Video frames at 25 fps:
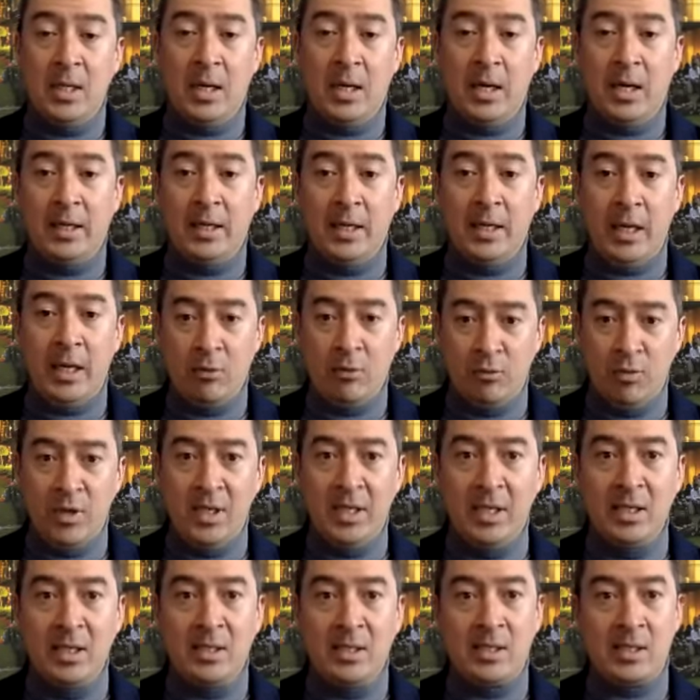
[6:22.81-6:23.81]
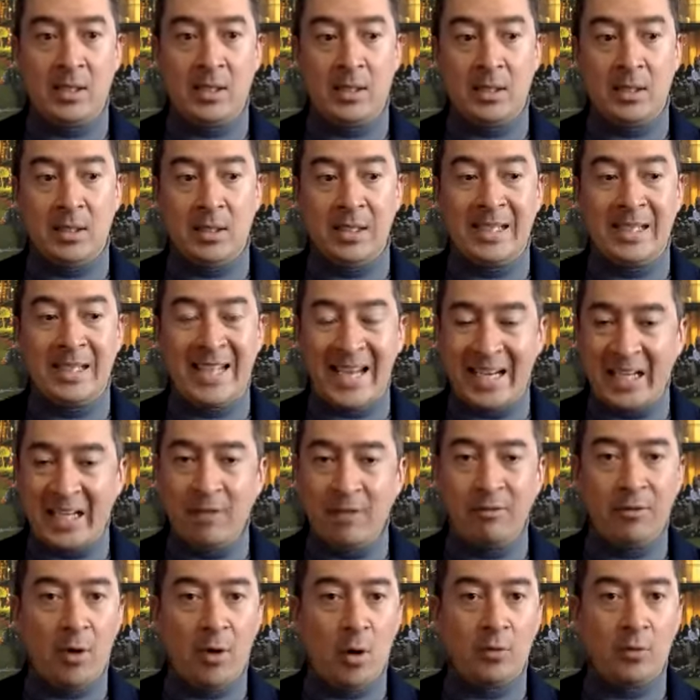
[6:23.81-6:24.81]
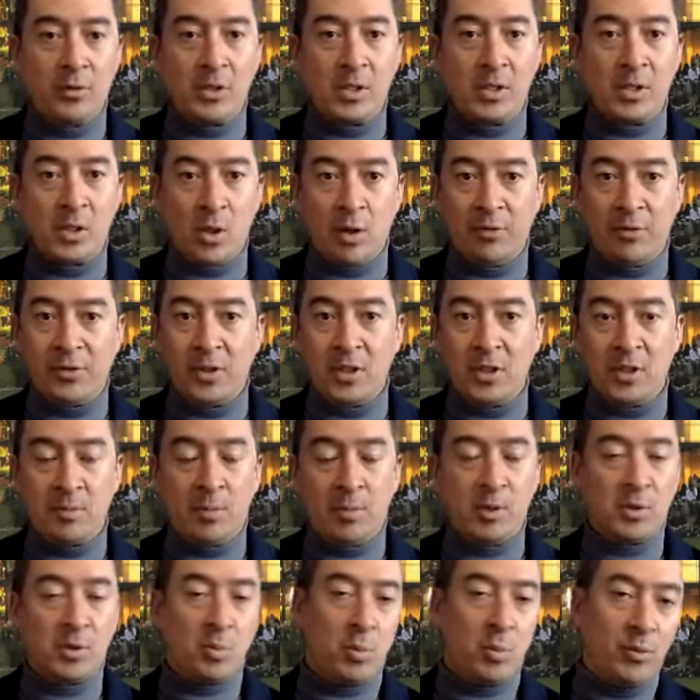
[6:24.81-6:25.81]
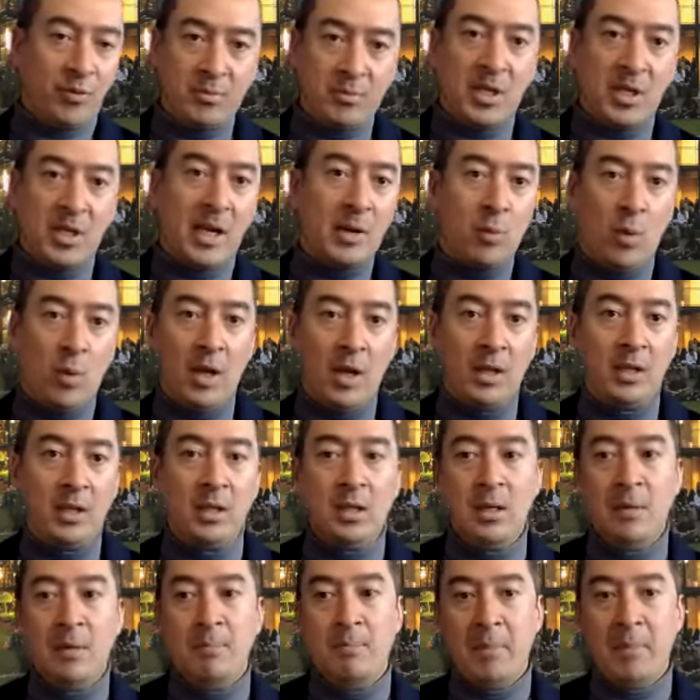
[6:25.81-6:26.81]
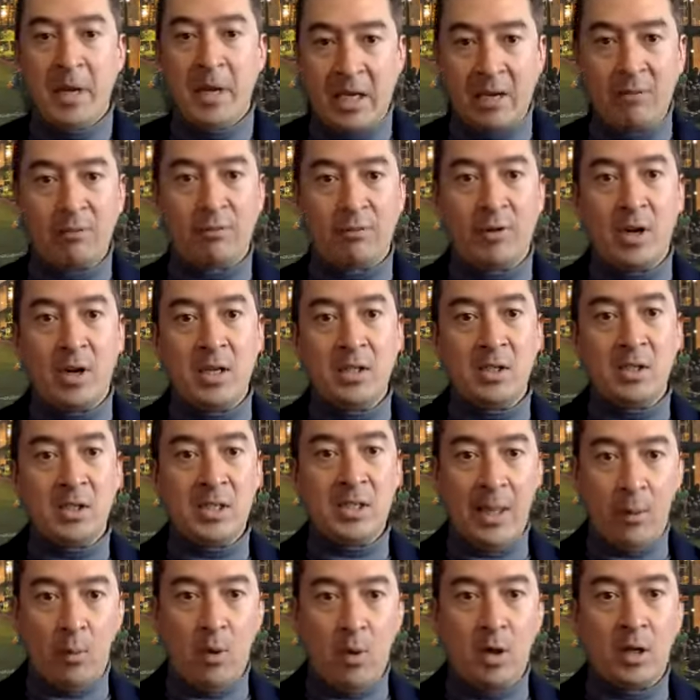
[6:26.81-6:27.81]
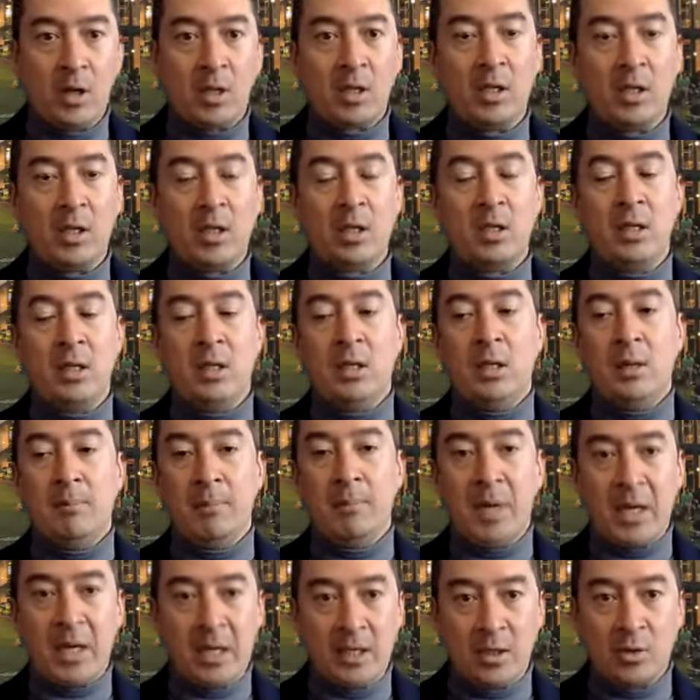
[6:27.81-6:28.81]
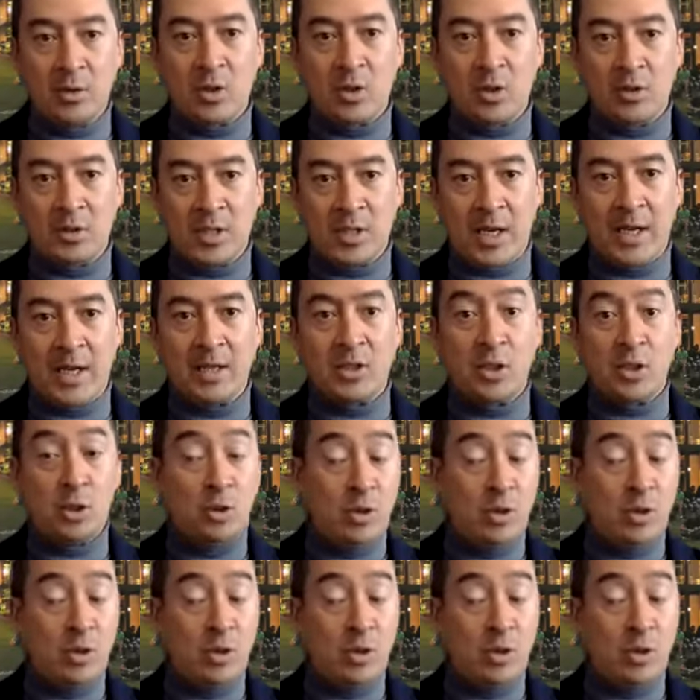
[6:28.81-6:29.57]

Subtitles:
and it really is getting involved as often as possible from day one, making friends, networking, making those contacts.